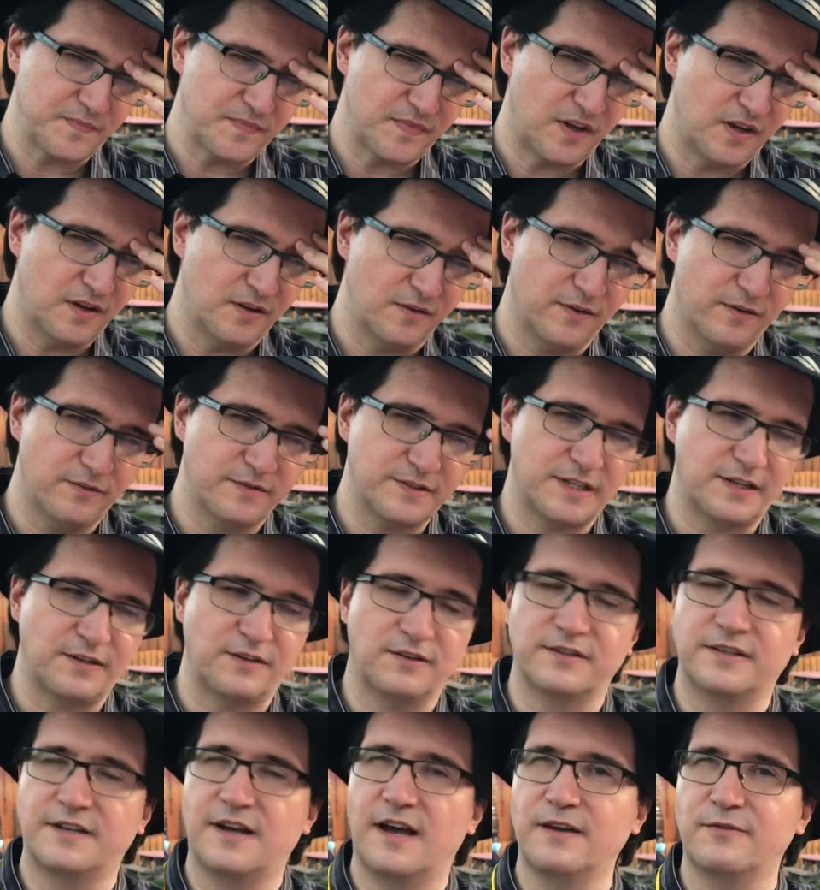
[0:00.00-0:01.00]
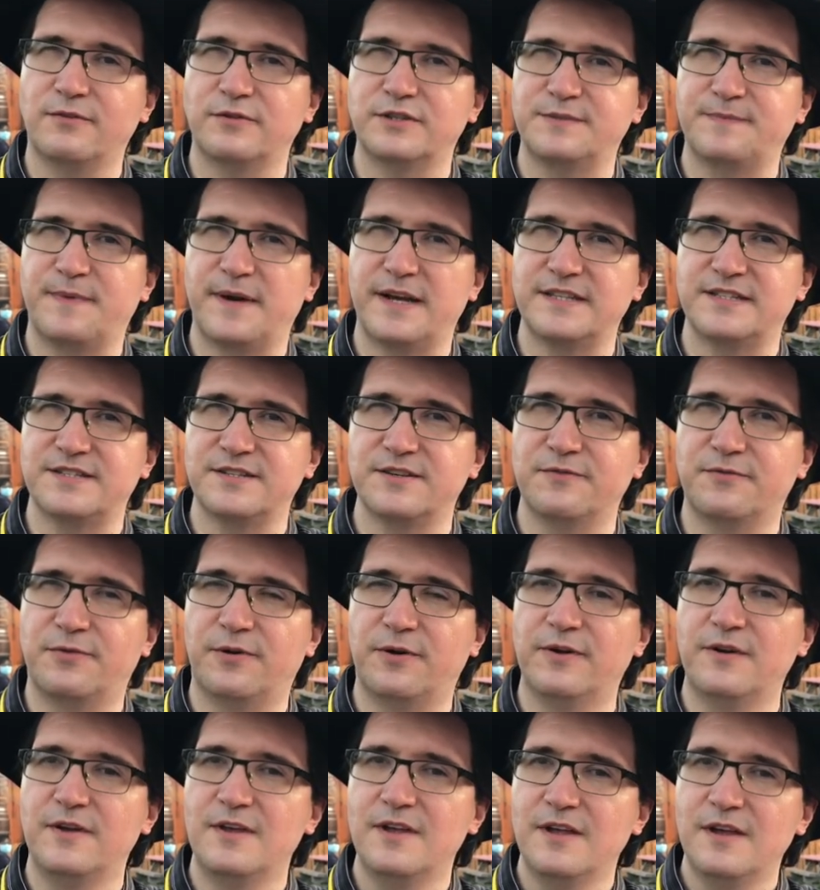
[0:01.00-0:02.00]
what was it called, the cockroach bites, so
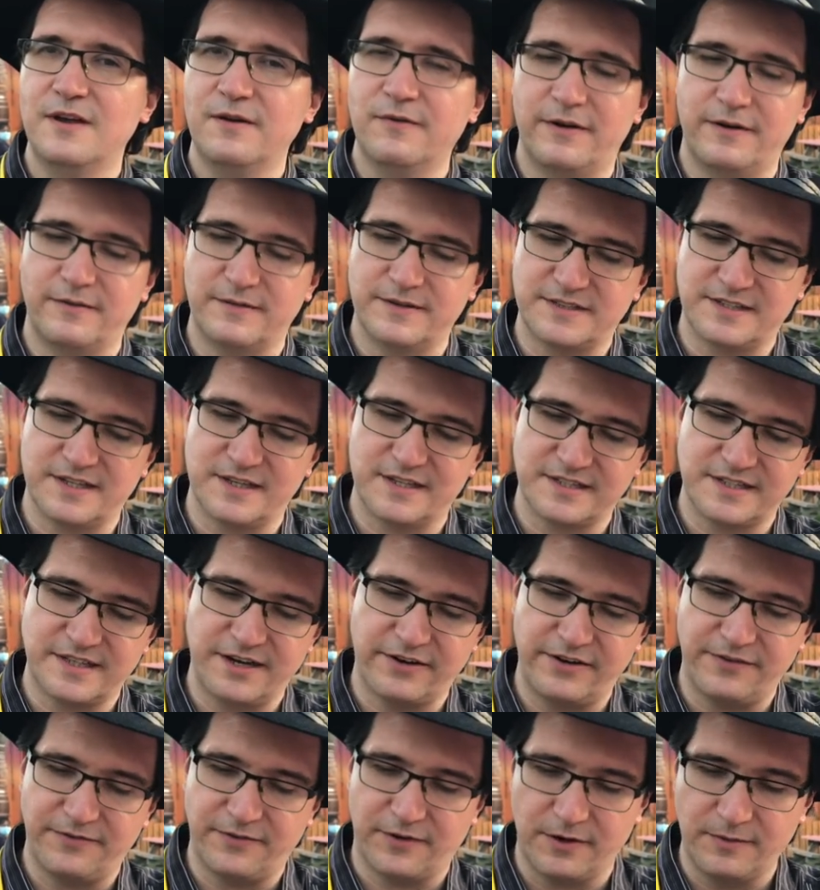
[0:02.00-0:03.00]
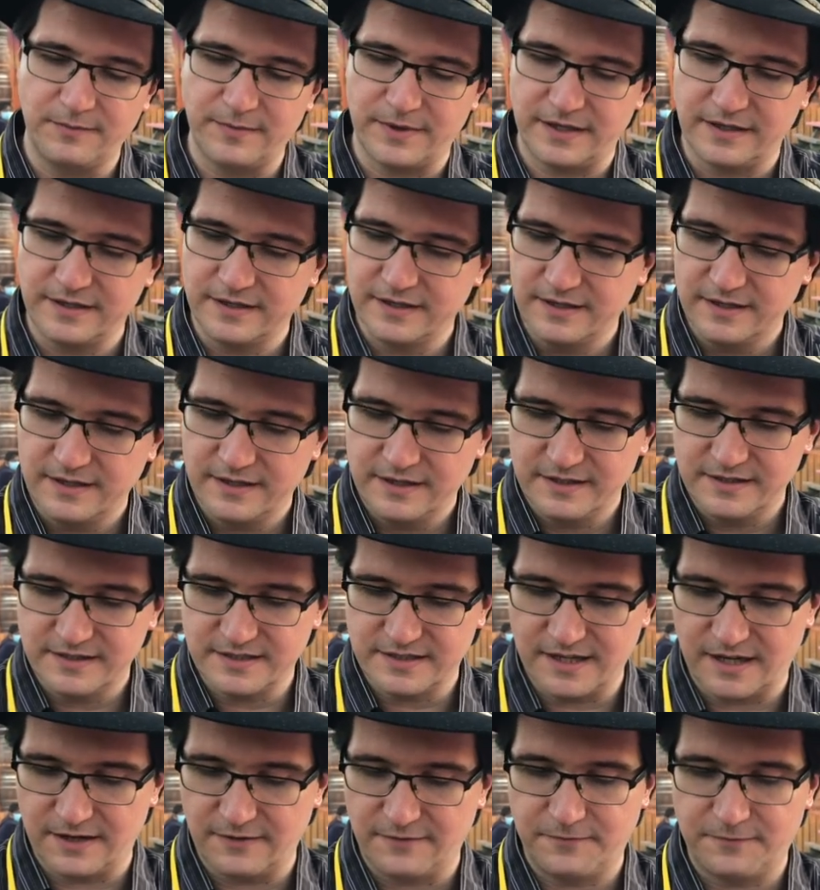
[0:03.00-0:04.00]
when it was uh, Scary Farm, but it's
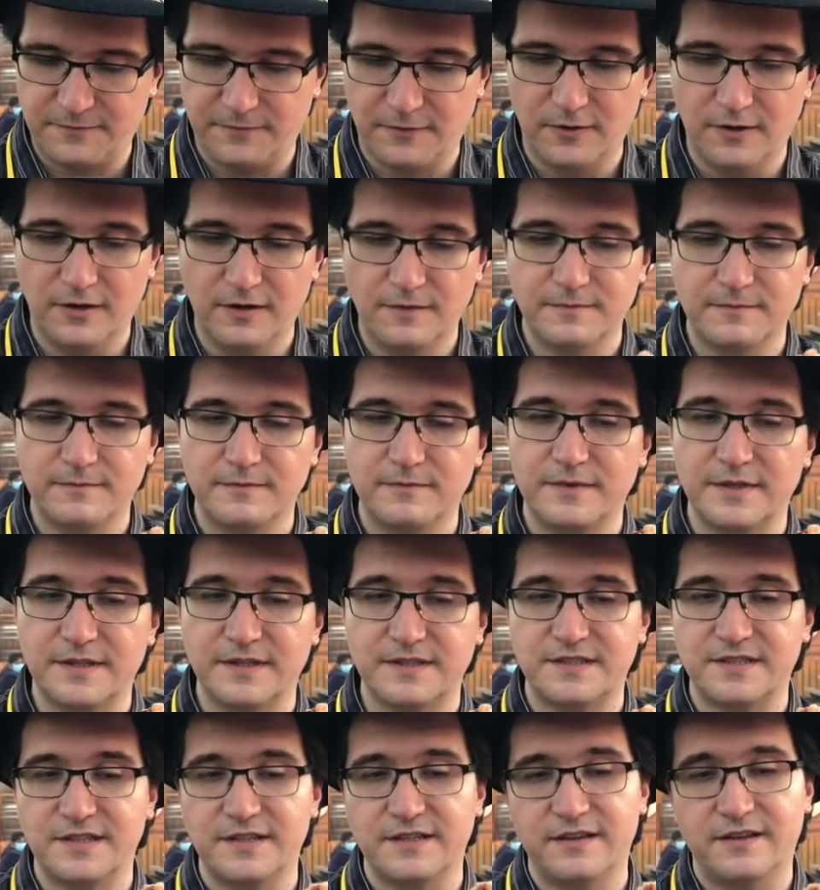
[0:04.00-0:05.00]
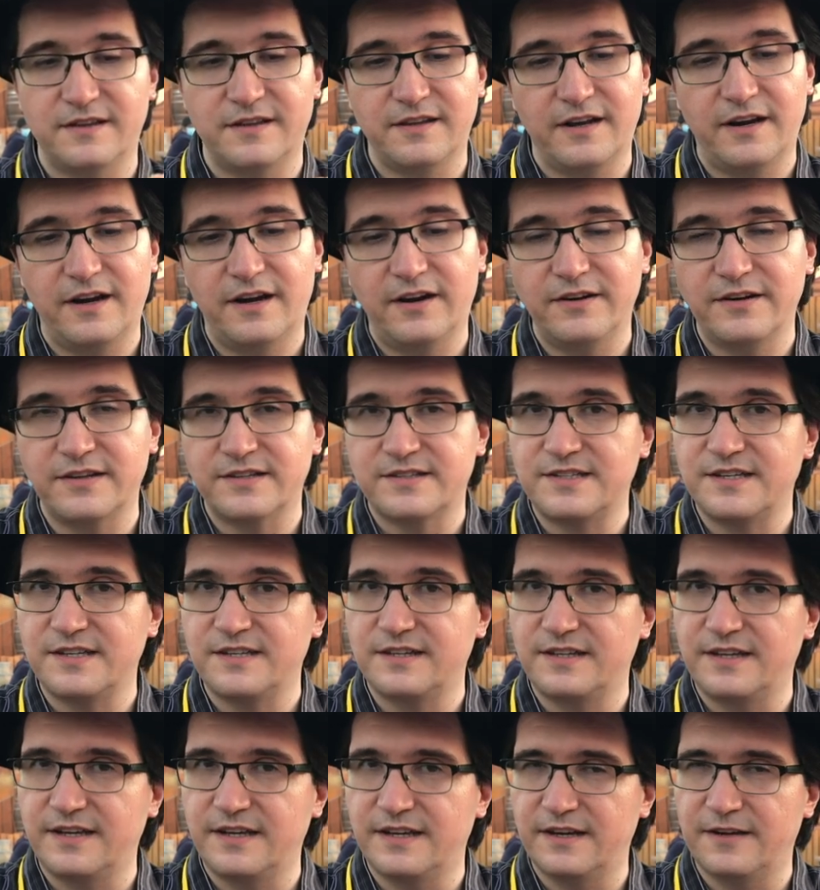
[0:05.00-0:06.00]
kind of full. You can see it there, you can see
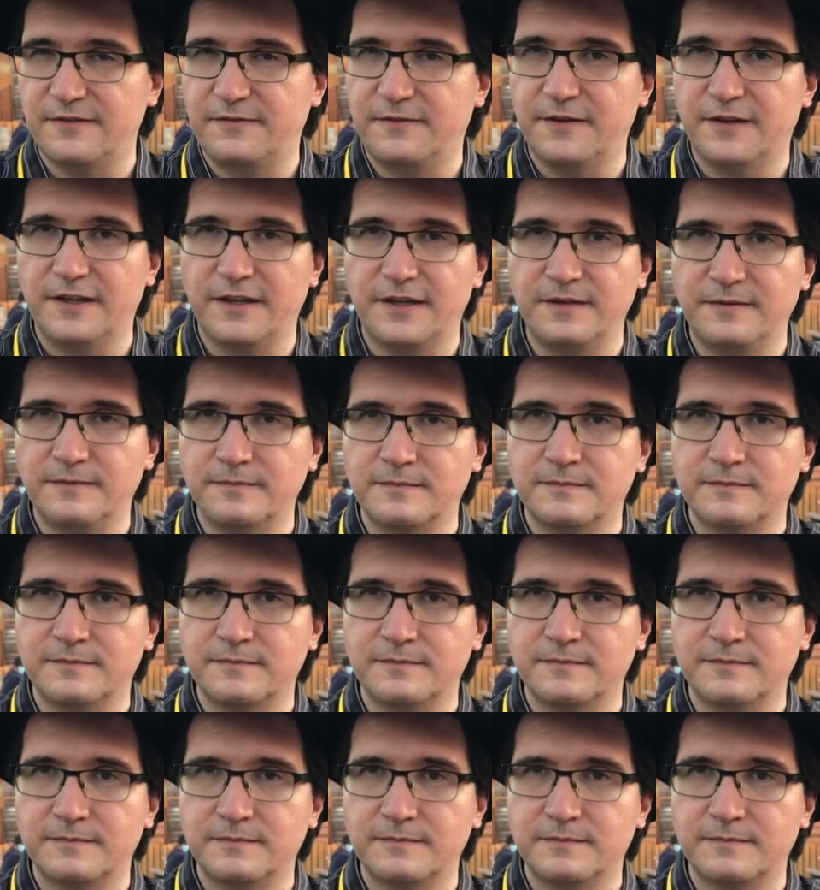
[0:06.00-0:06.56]
the uh, filling.